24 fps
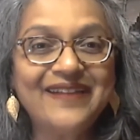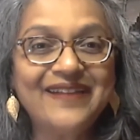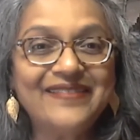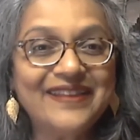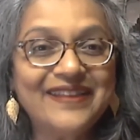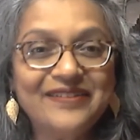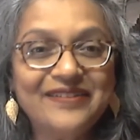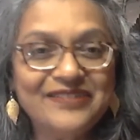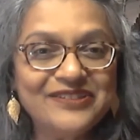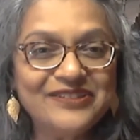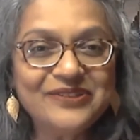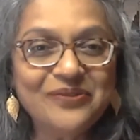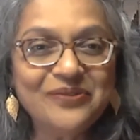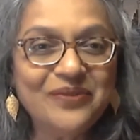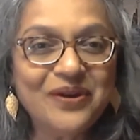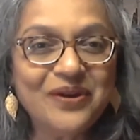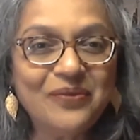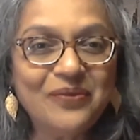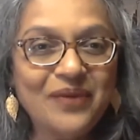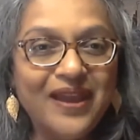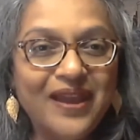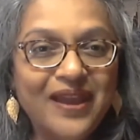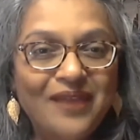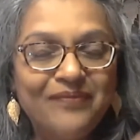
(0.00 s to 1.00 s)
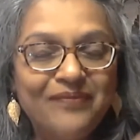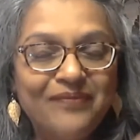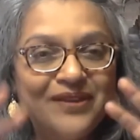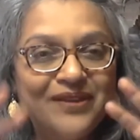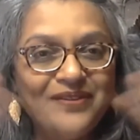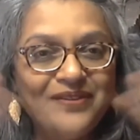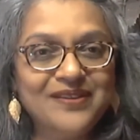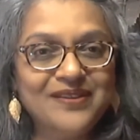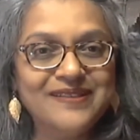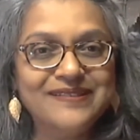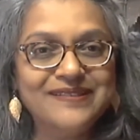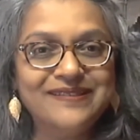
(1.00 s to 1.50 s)
there is no way
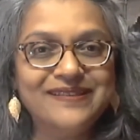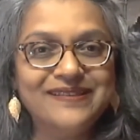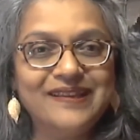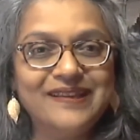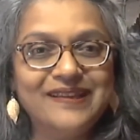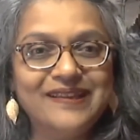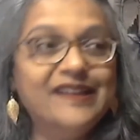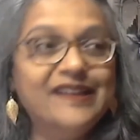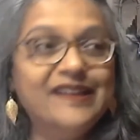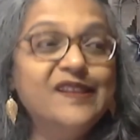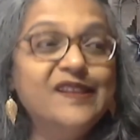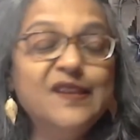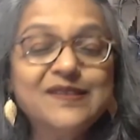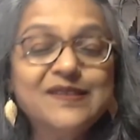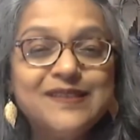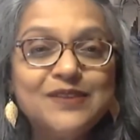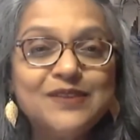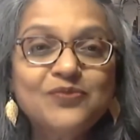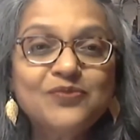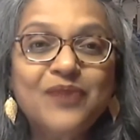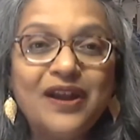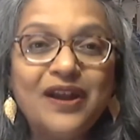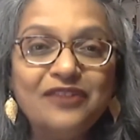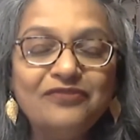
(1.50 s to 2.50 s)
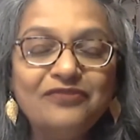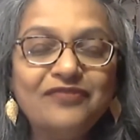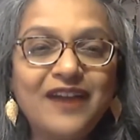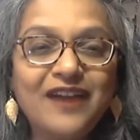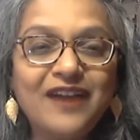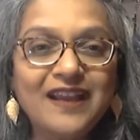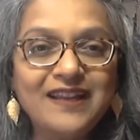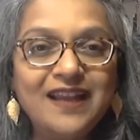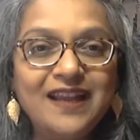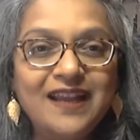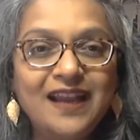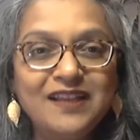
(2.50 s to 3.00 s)
because this is one
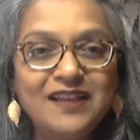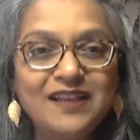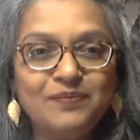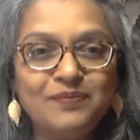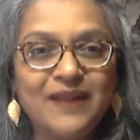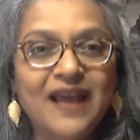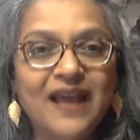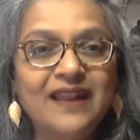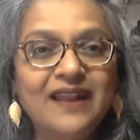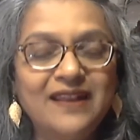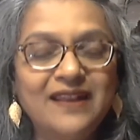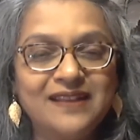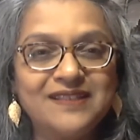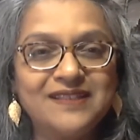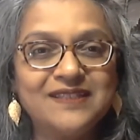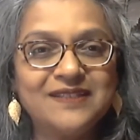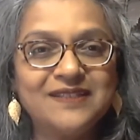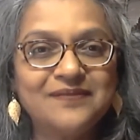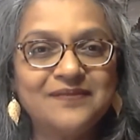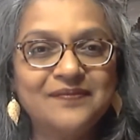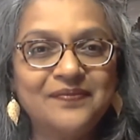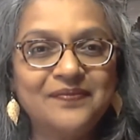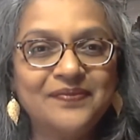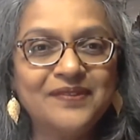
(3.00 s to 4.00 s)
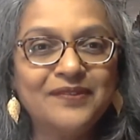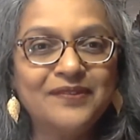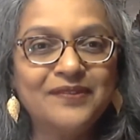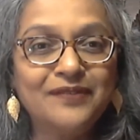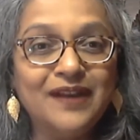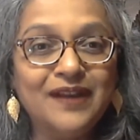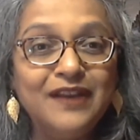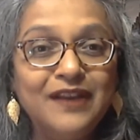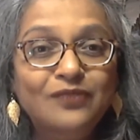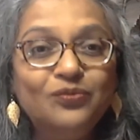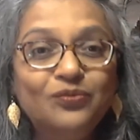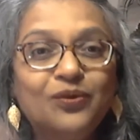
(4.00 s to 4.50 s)
finite planet,
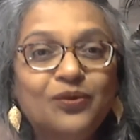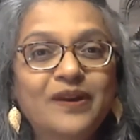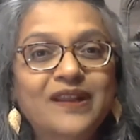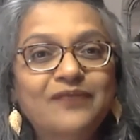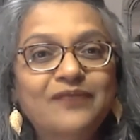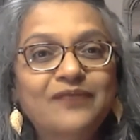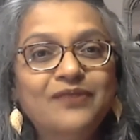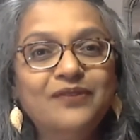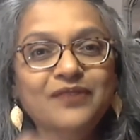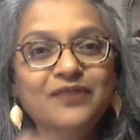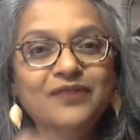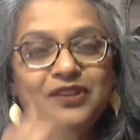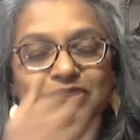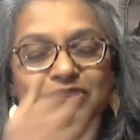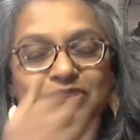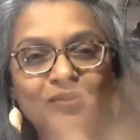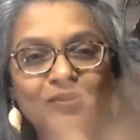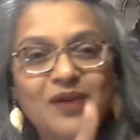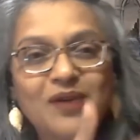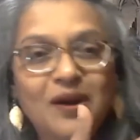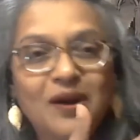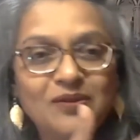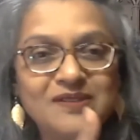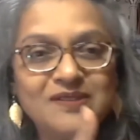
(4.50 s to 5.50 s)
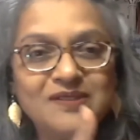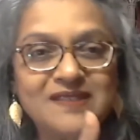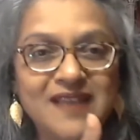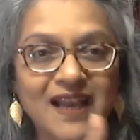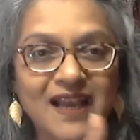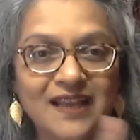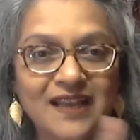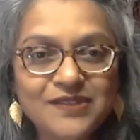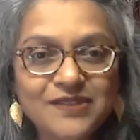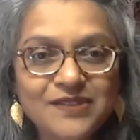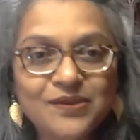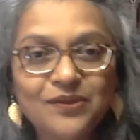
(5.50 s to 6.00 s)
right? Whatever we throw
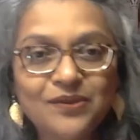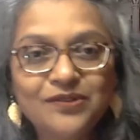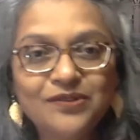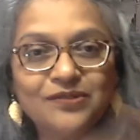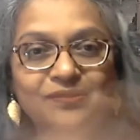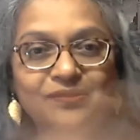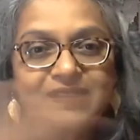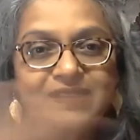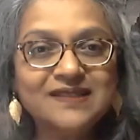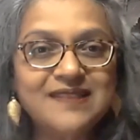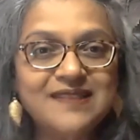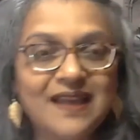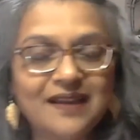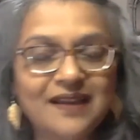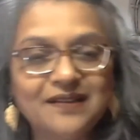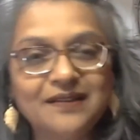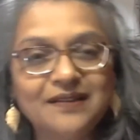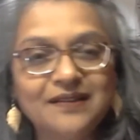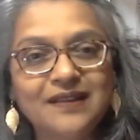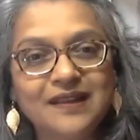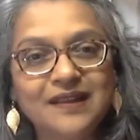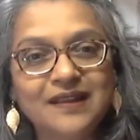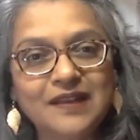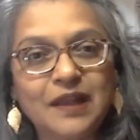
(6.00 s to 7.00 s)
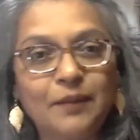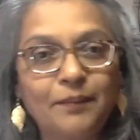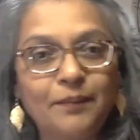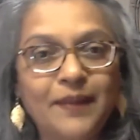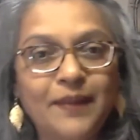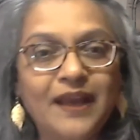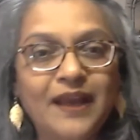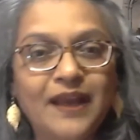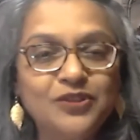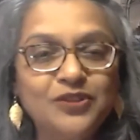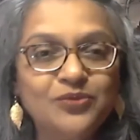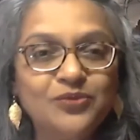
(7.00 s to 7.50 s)
outside is going to recycle and come
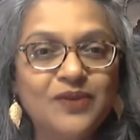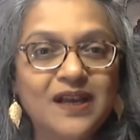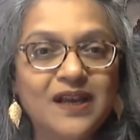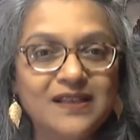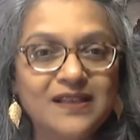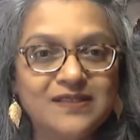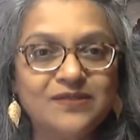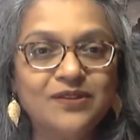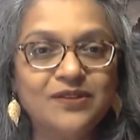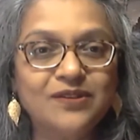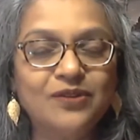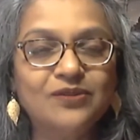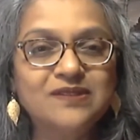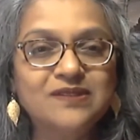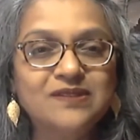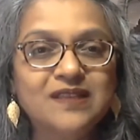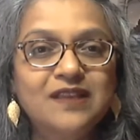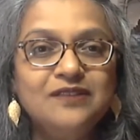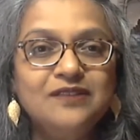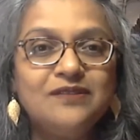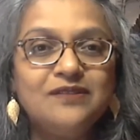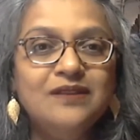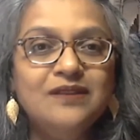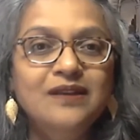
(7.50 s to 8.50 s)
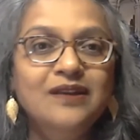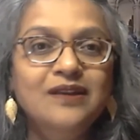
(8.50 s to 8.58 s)
back to us. You know, it's like